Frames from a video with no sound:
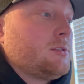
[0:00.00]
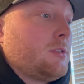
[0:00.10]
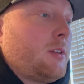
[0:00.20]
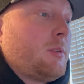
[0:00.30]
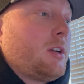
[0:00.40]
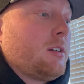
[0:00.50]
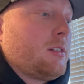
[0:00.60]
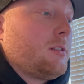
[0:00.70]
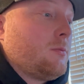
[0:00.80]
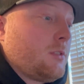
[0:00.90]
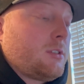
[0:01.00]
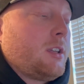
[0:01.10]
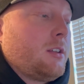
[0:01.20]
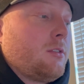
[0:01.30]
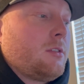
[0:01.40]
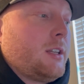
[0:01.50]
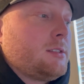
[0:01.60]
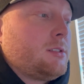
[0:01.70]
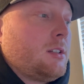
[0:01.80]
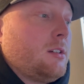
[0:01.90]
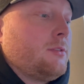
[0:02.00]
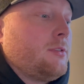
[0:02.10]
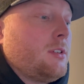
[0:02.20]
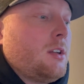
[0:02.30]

so him and I are gonna work together on that stuff.